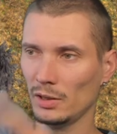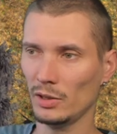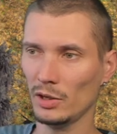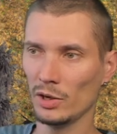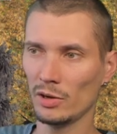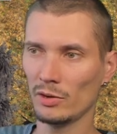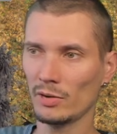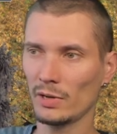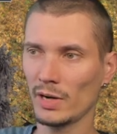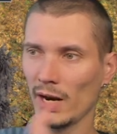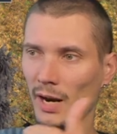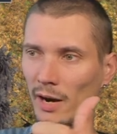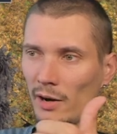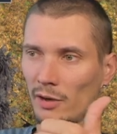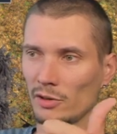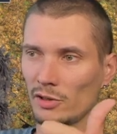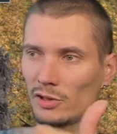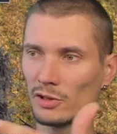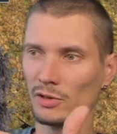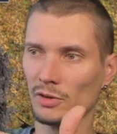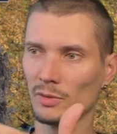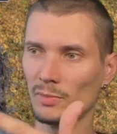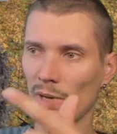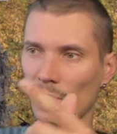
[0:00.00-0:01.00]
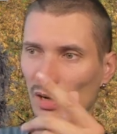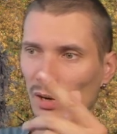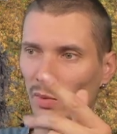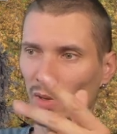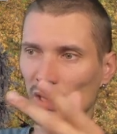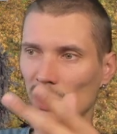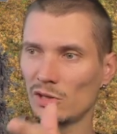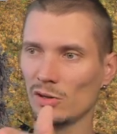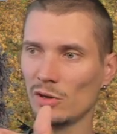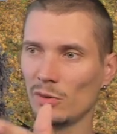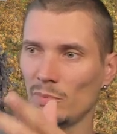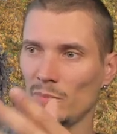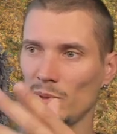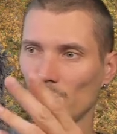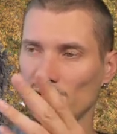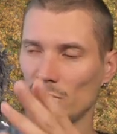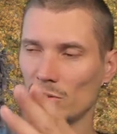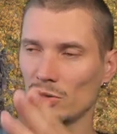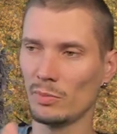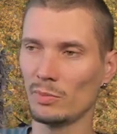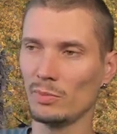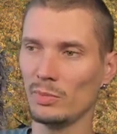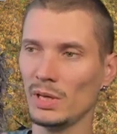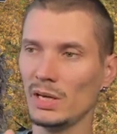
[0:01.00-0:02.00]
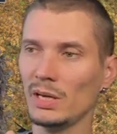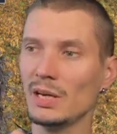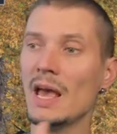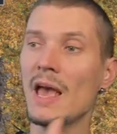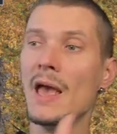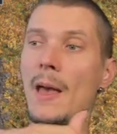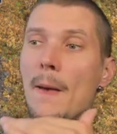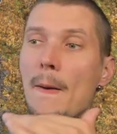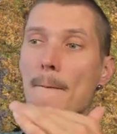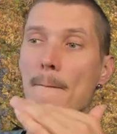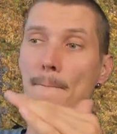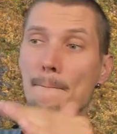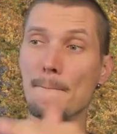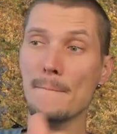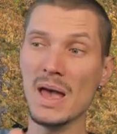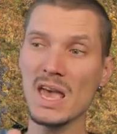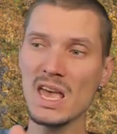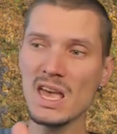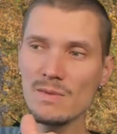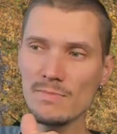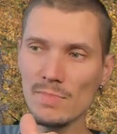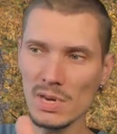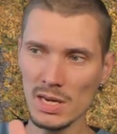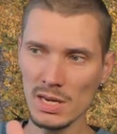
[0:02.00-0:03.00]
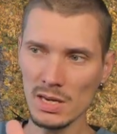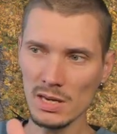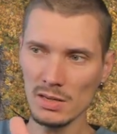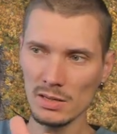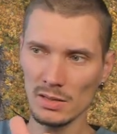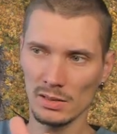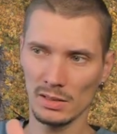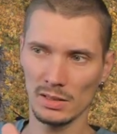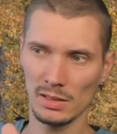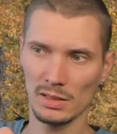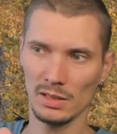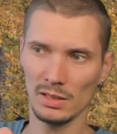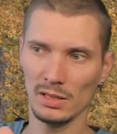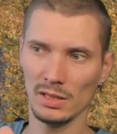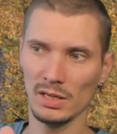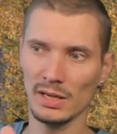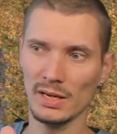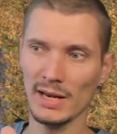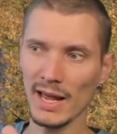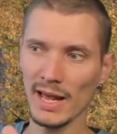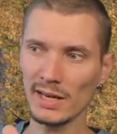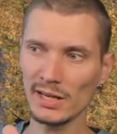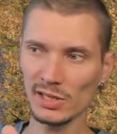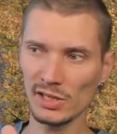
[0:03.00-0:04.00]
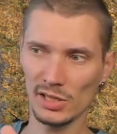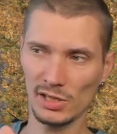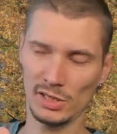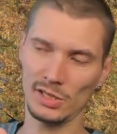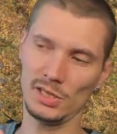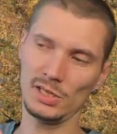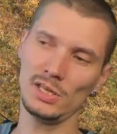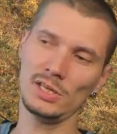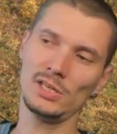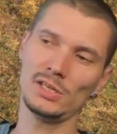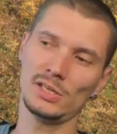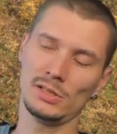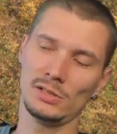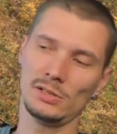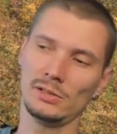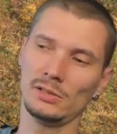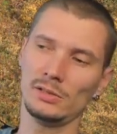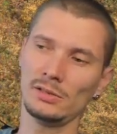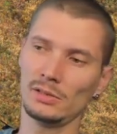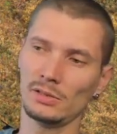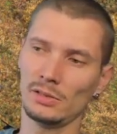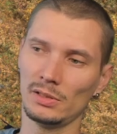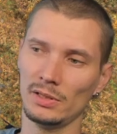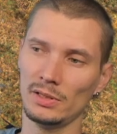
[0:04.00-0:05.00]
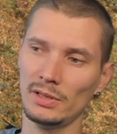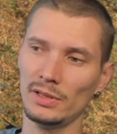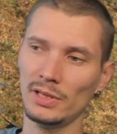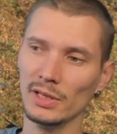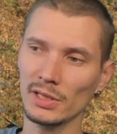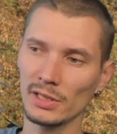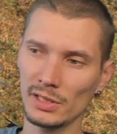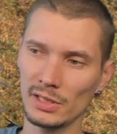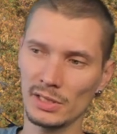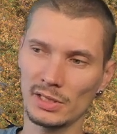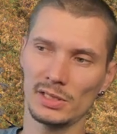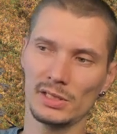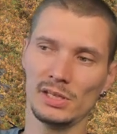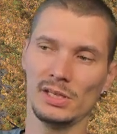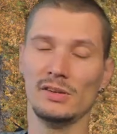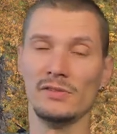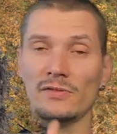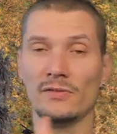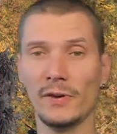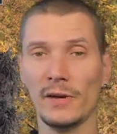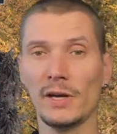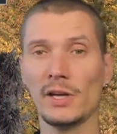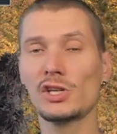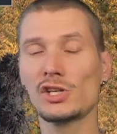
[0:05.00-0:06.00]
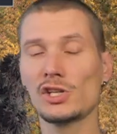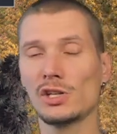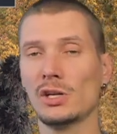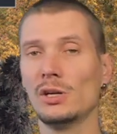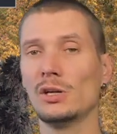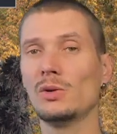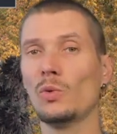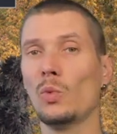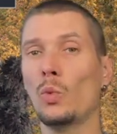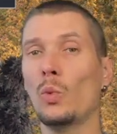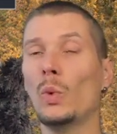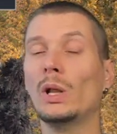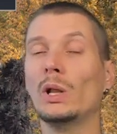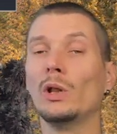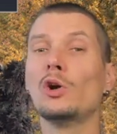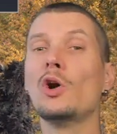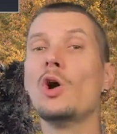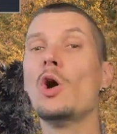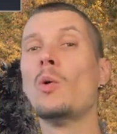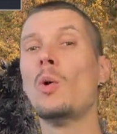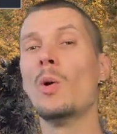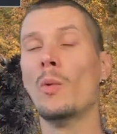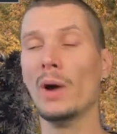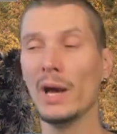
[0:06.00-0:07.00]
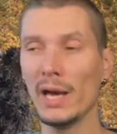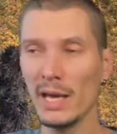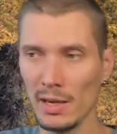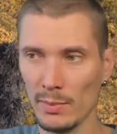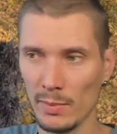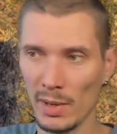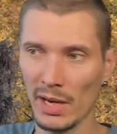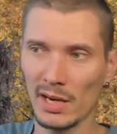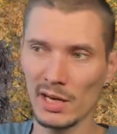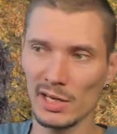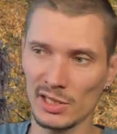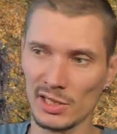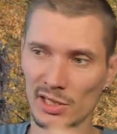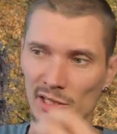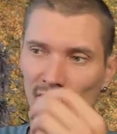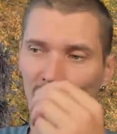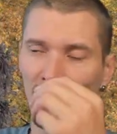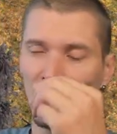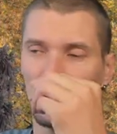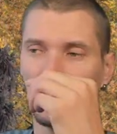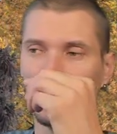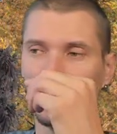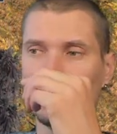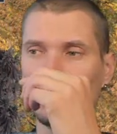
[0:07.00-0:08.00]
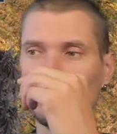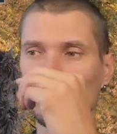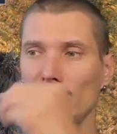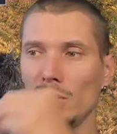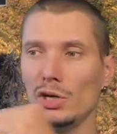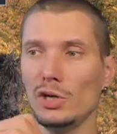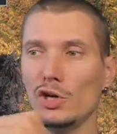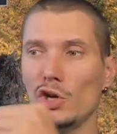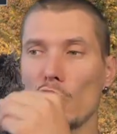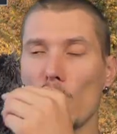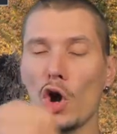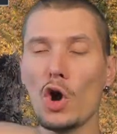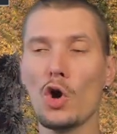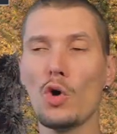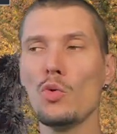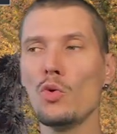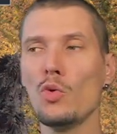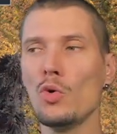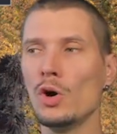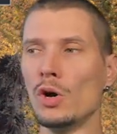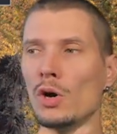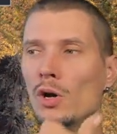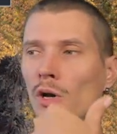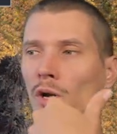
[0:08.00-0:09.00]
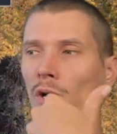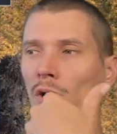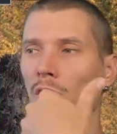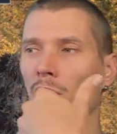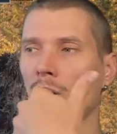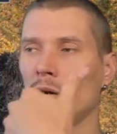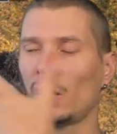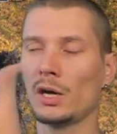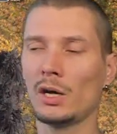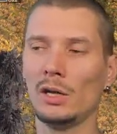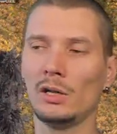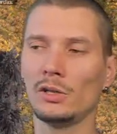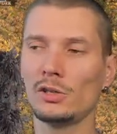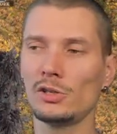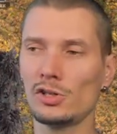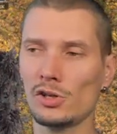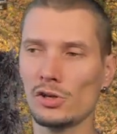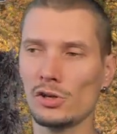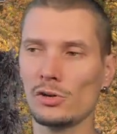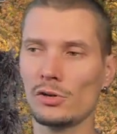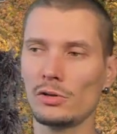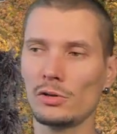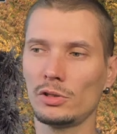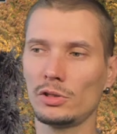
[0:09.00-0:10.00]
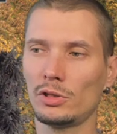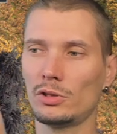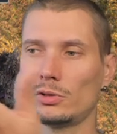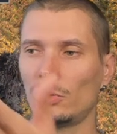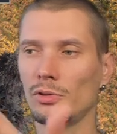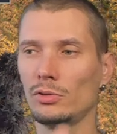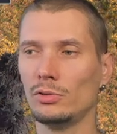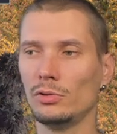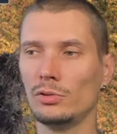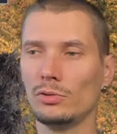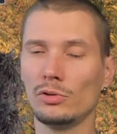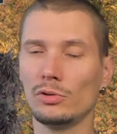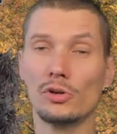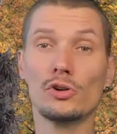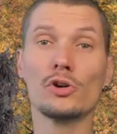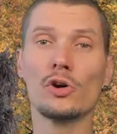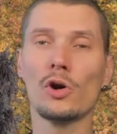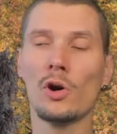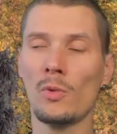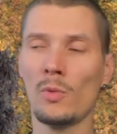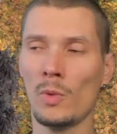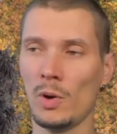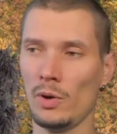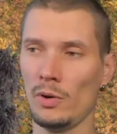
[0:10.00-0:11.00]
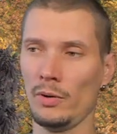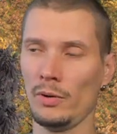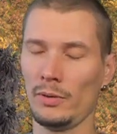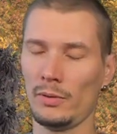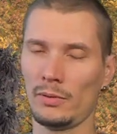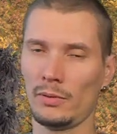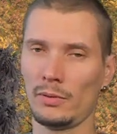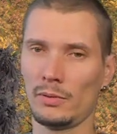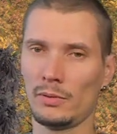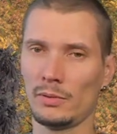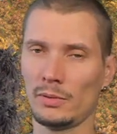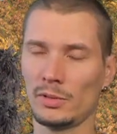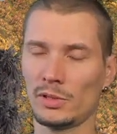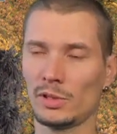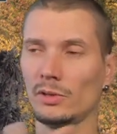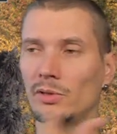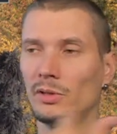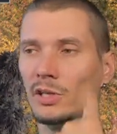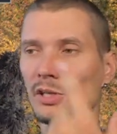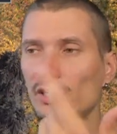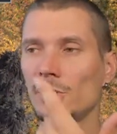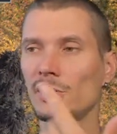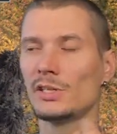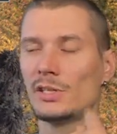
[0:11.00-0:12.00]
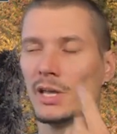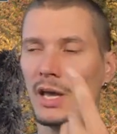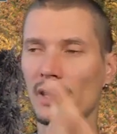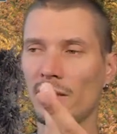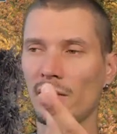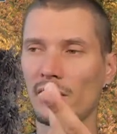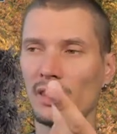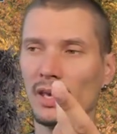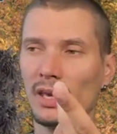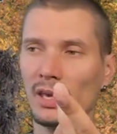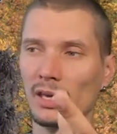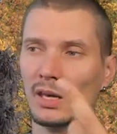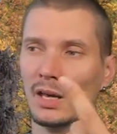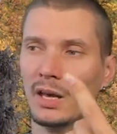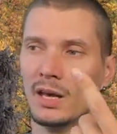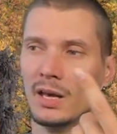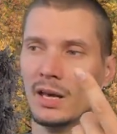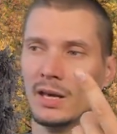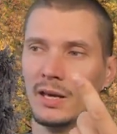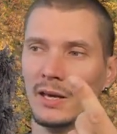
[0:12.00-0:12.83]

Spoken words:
No carrots, no buckwheat, no peas, no bean. Maybe next season this infection will go away because there will be no culture to grow on. So this is the thing.